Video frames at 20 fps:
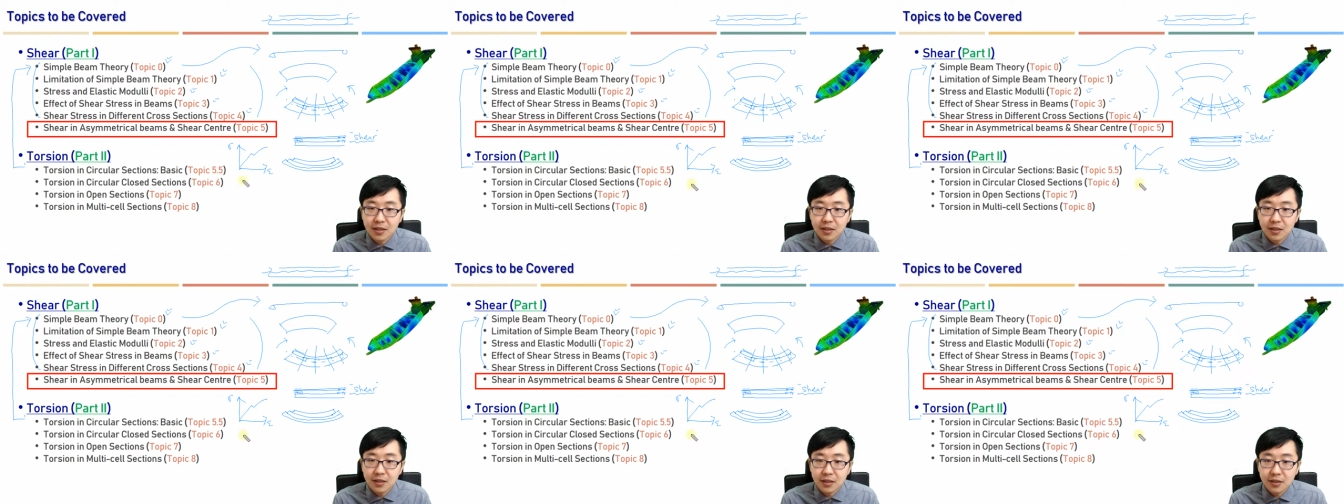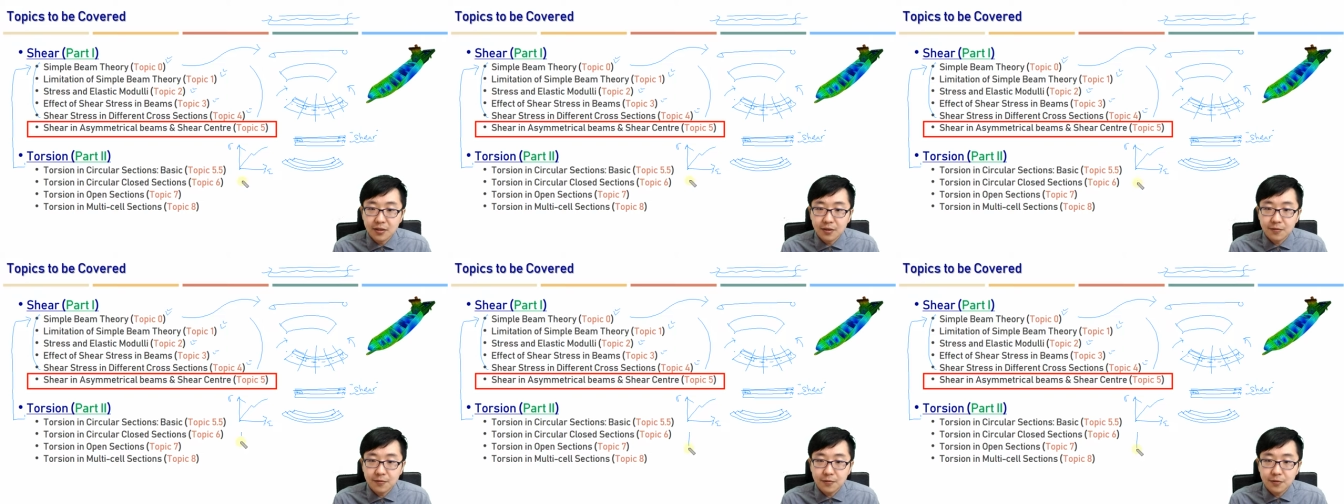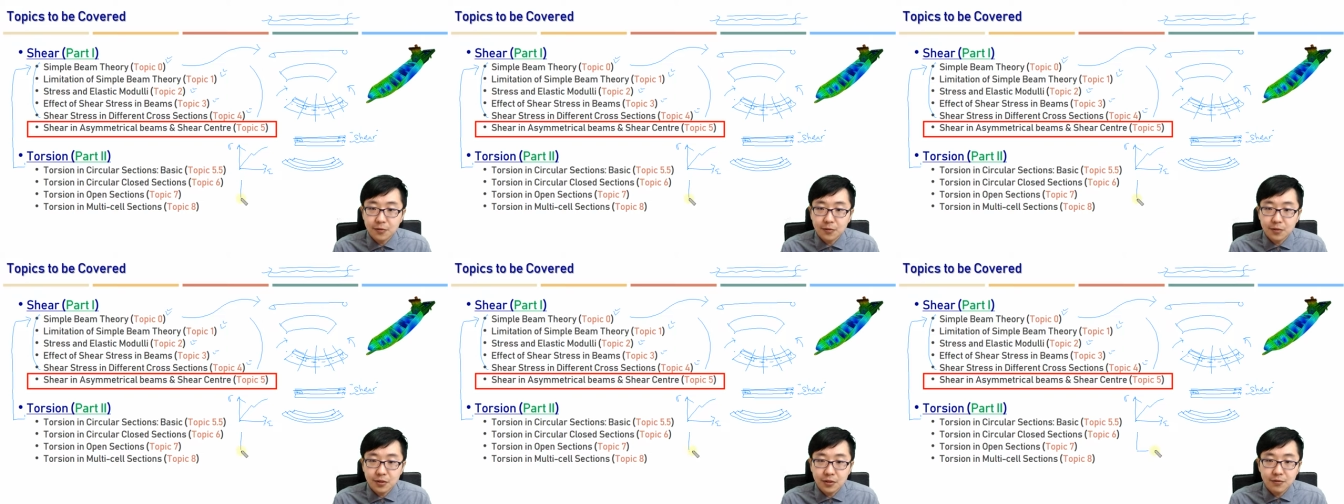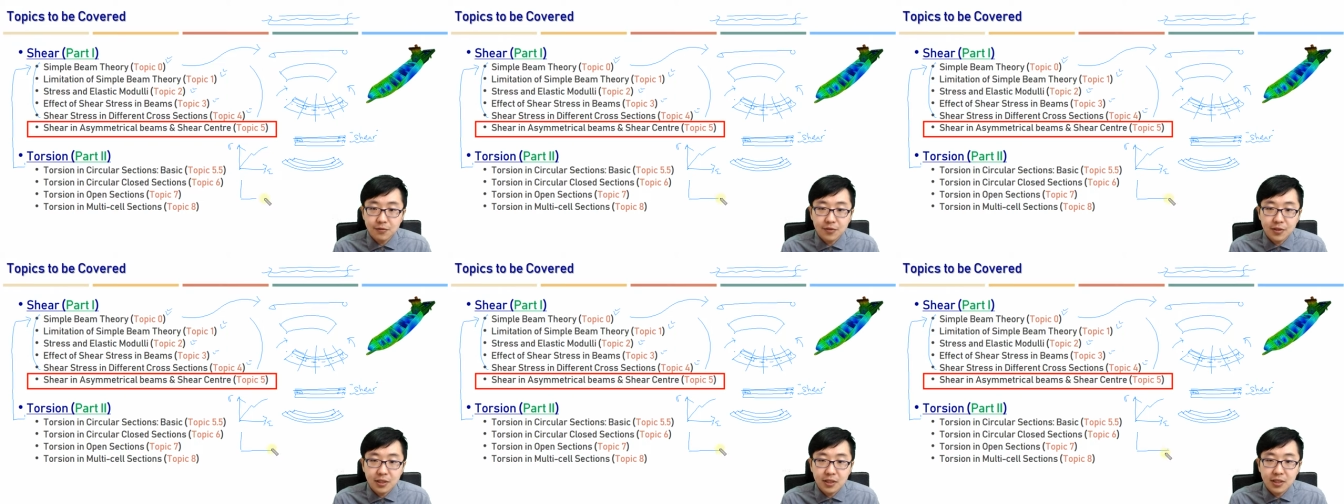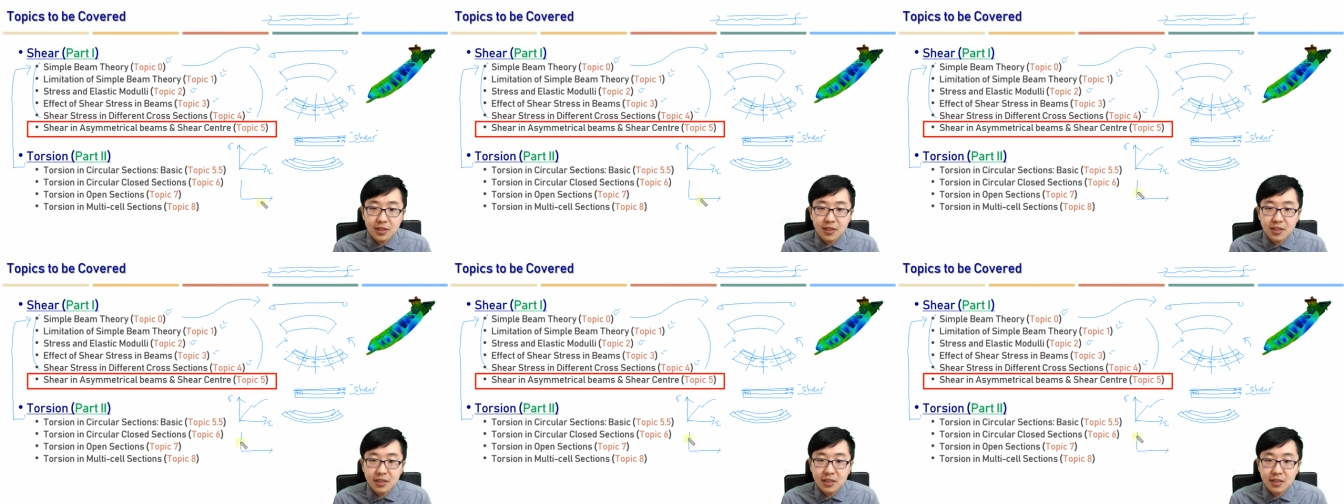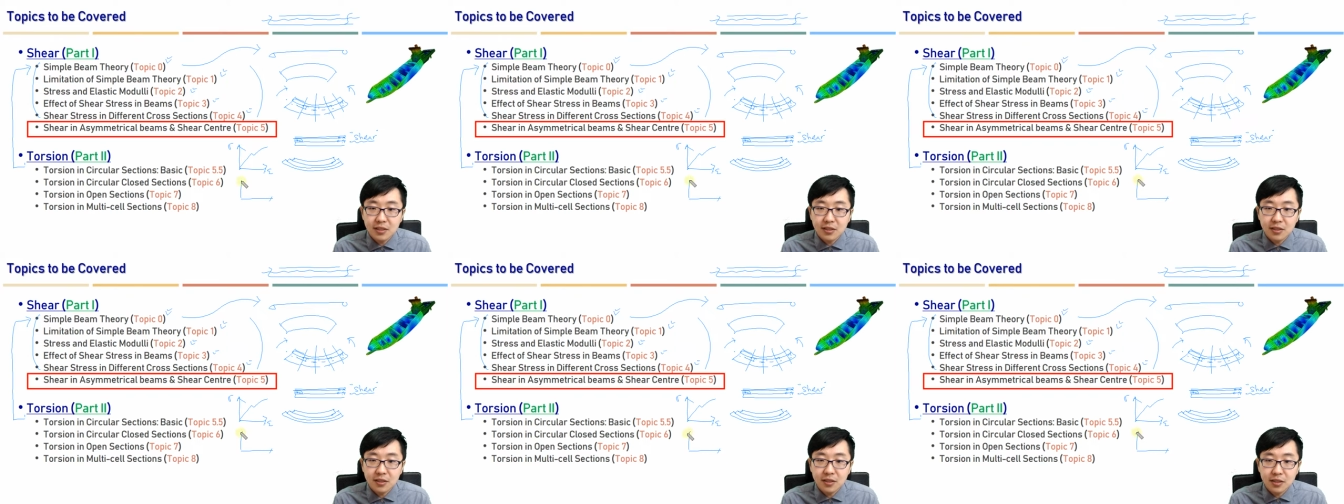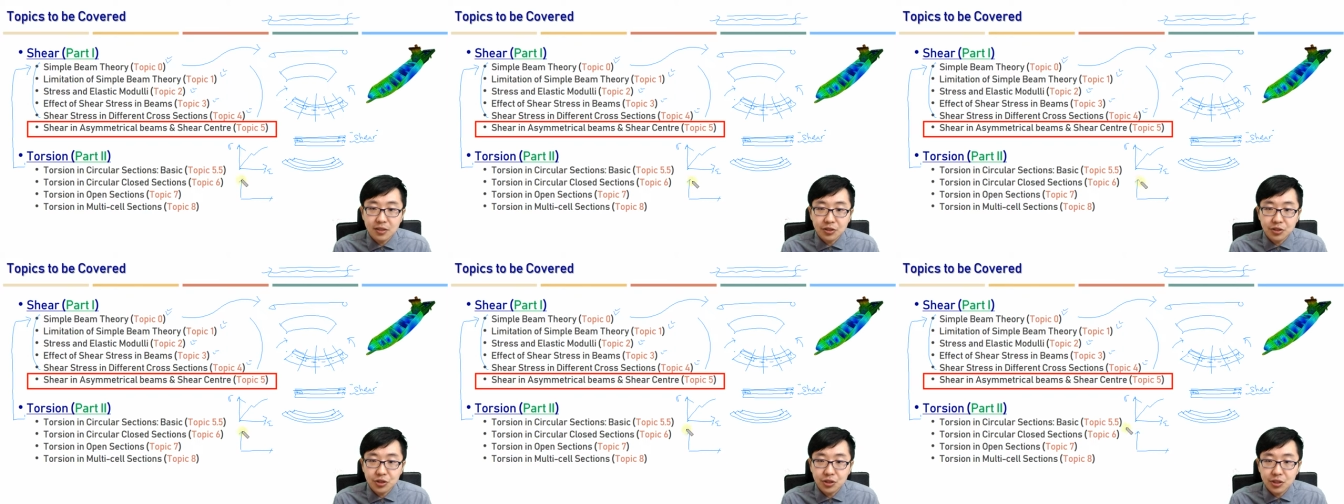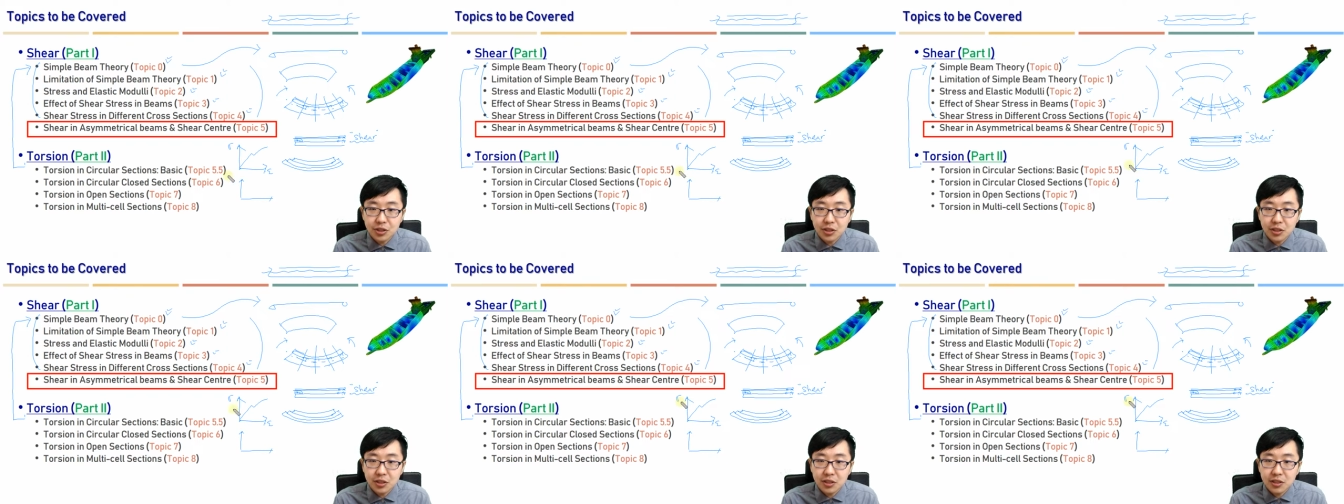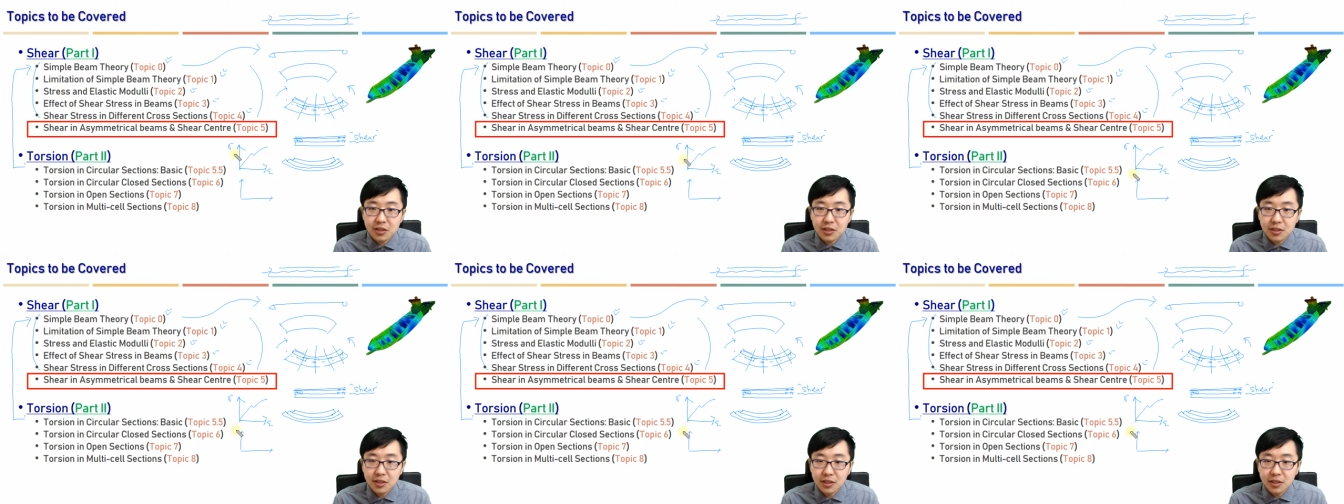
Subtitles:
And of course, if we consider the shear,